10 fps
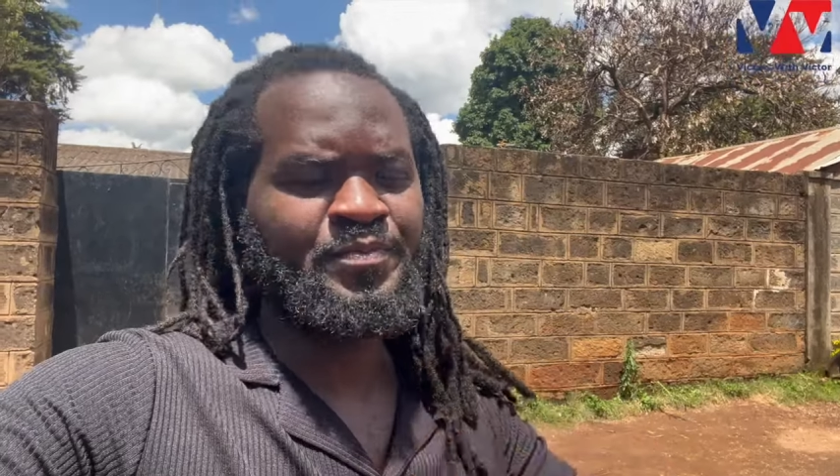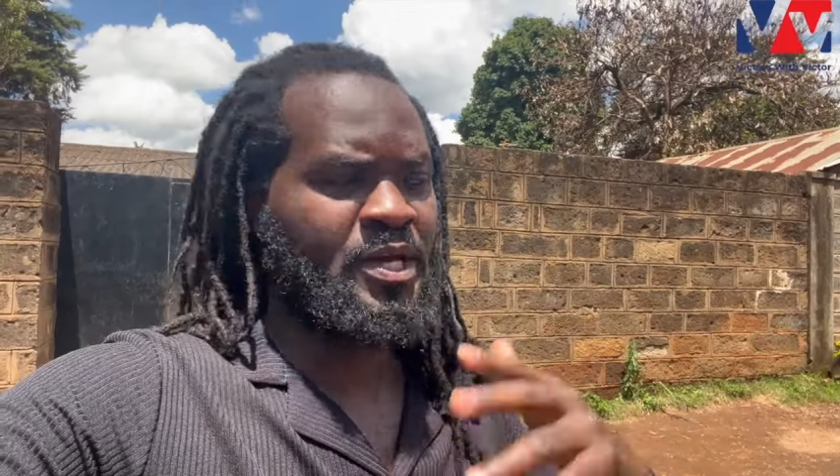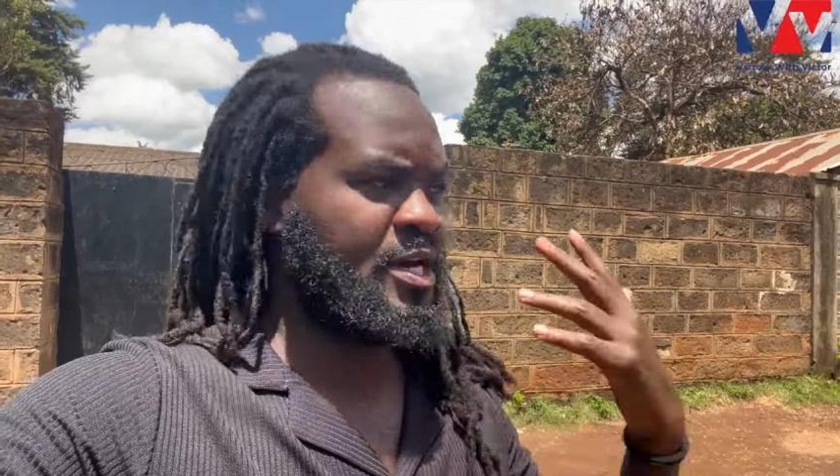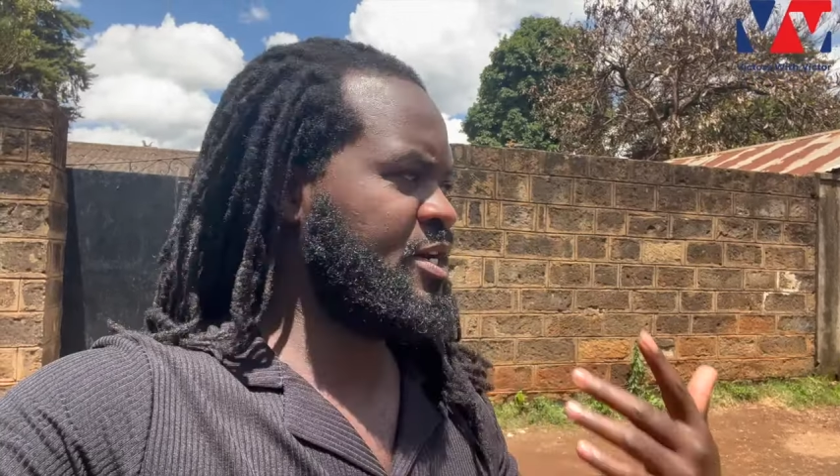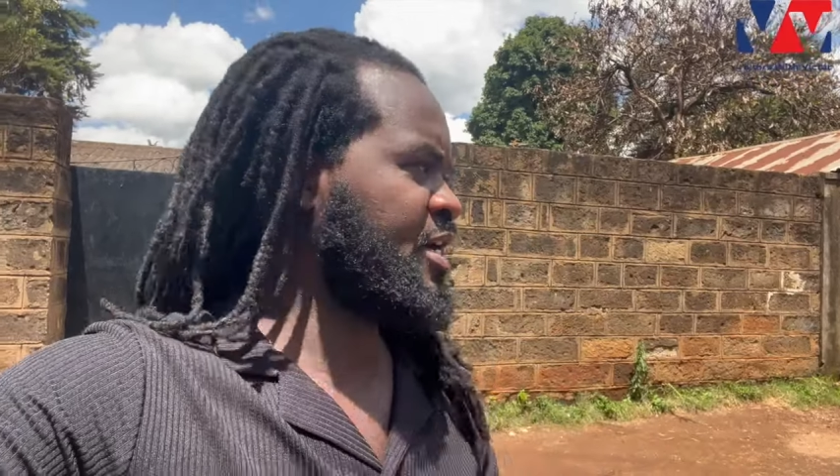
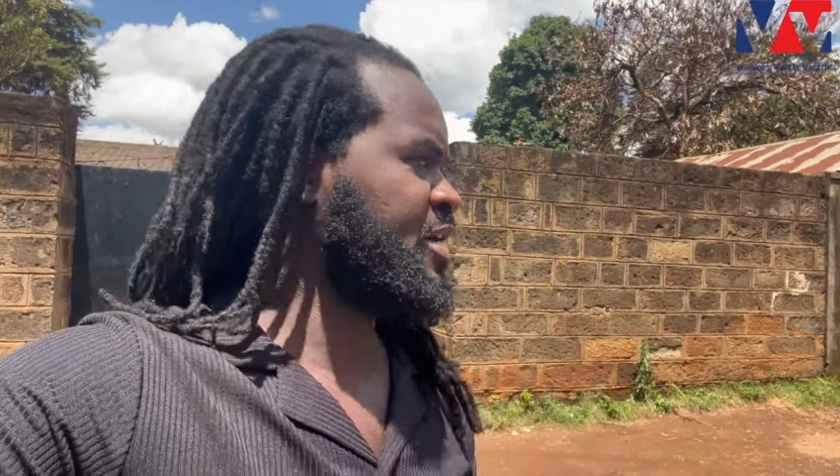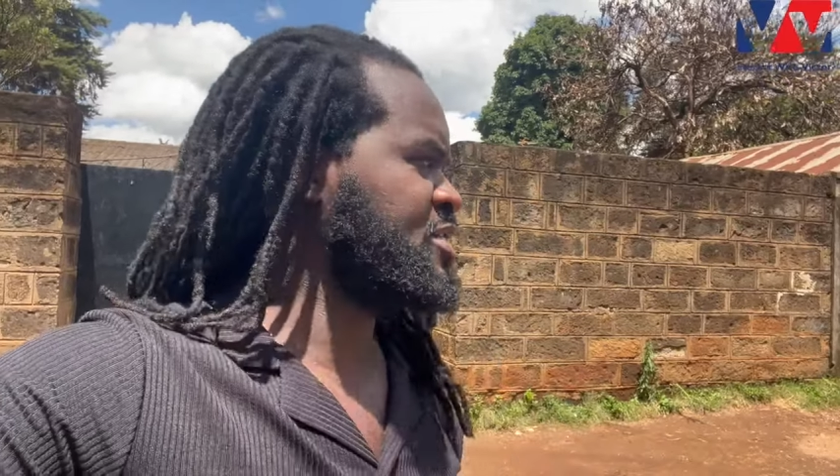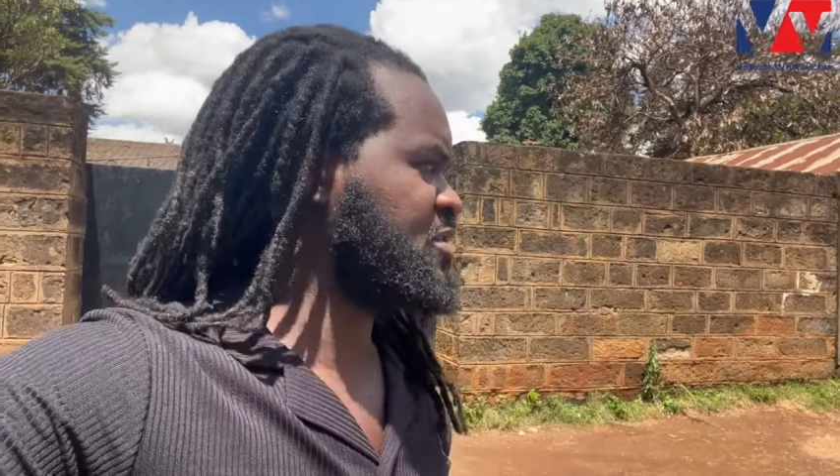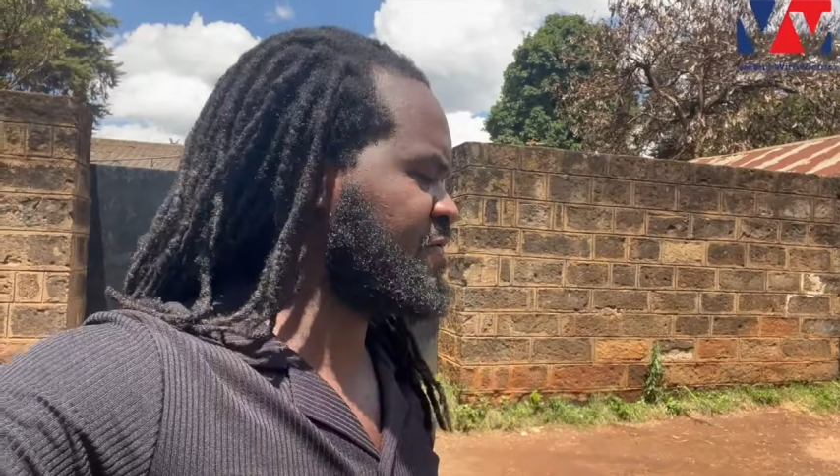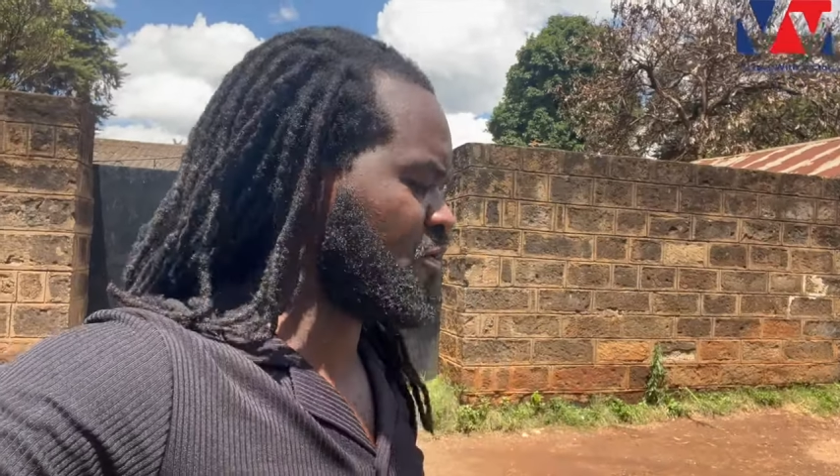and
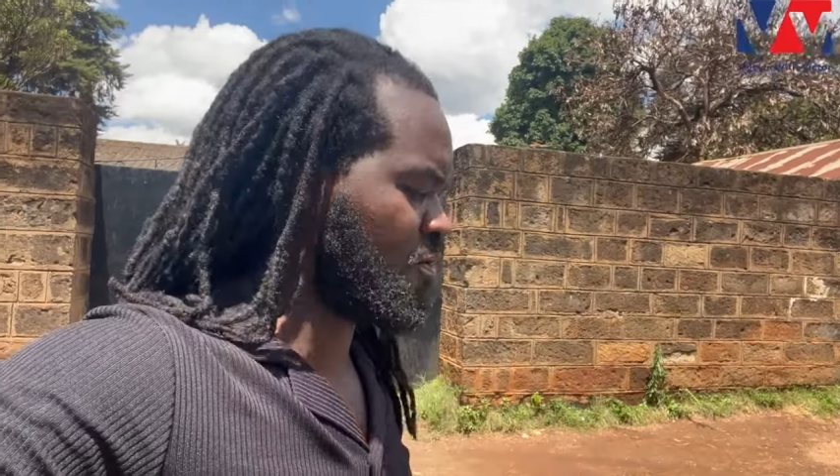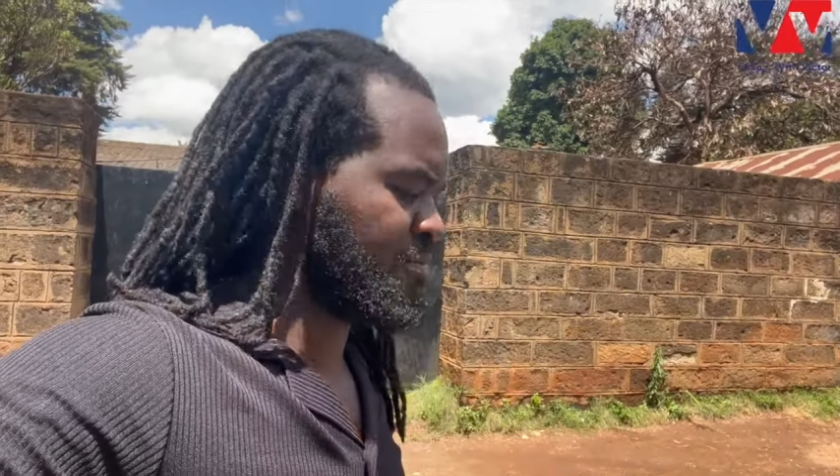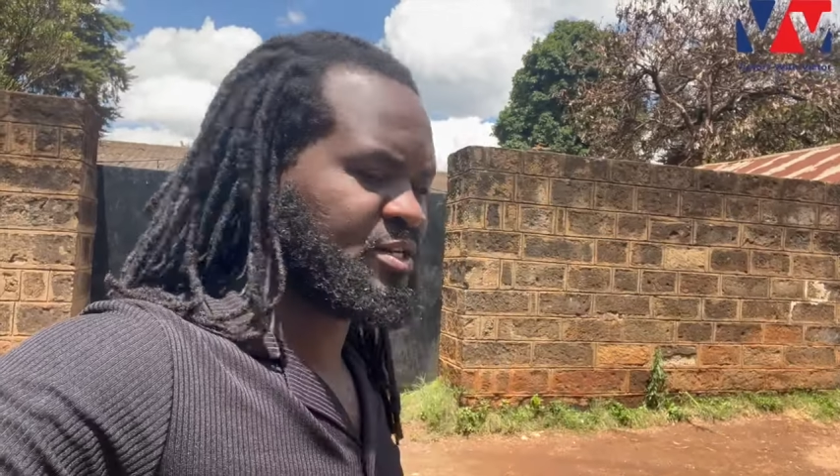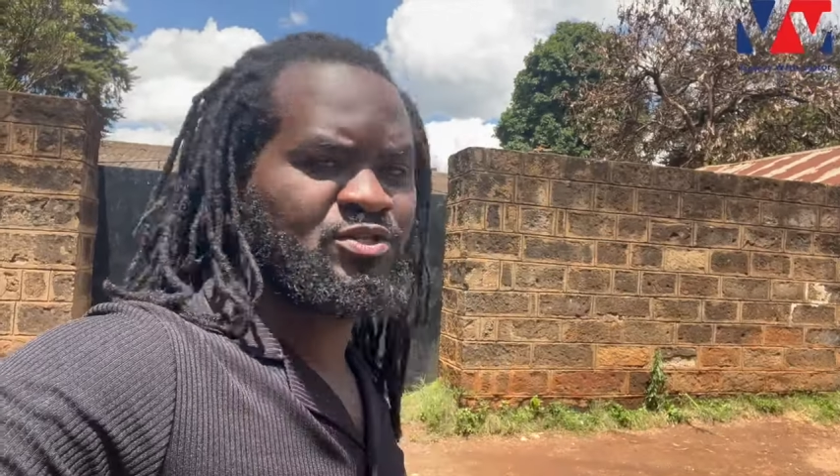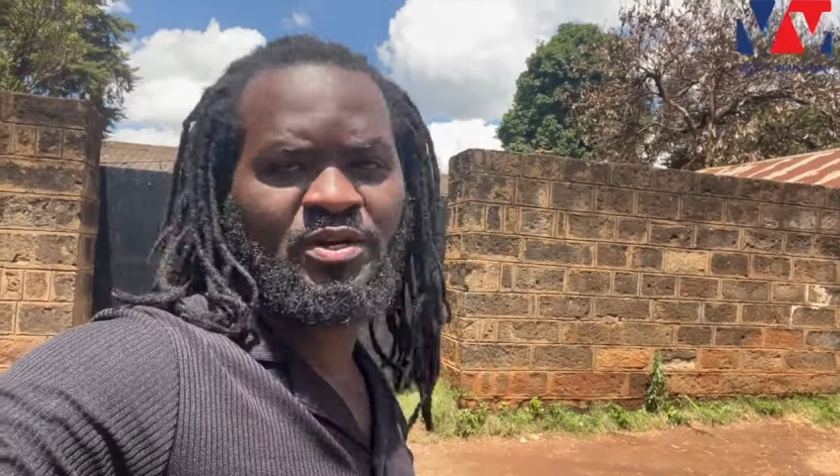negative comments.